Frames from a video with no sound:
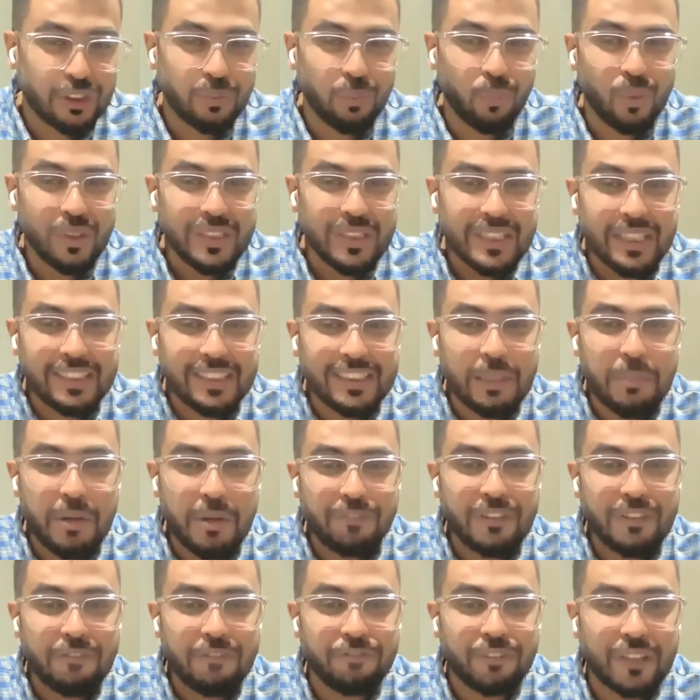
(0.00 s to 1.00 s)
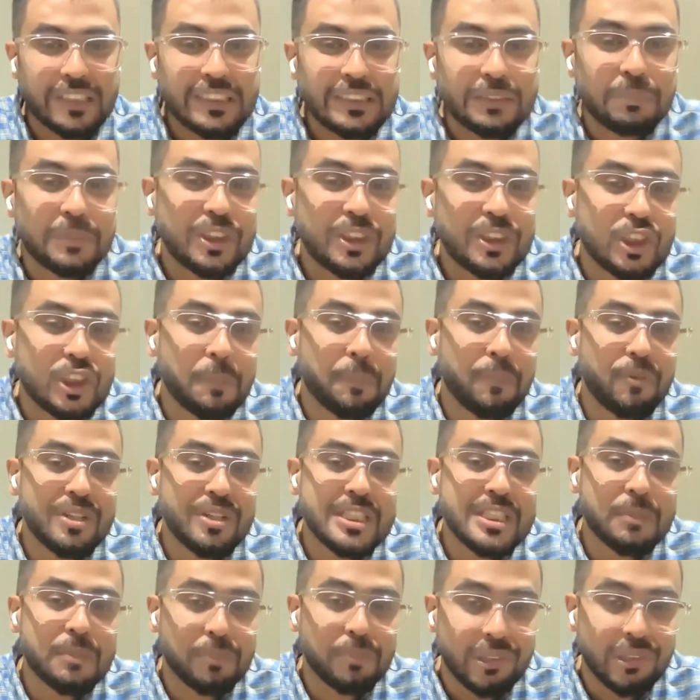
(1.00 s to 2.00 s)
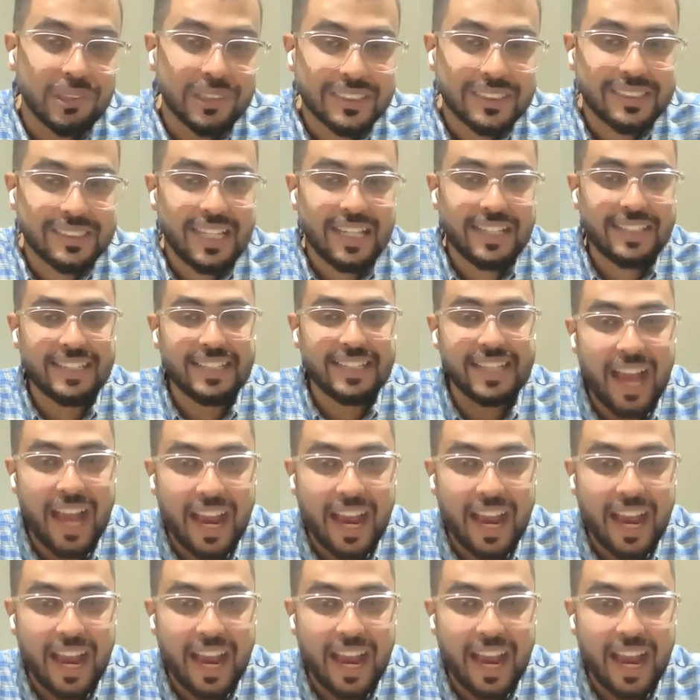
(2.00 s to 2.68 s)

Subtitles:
What are some of the fundamental principles that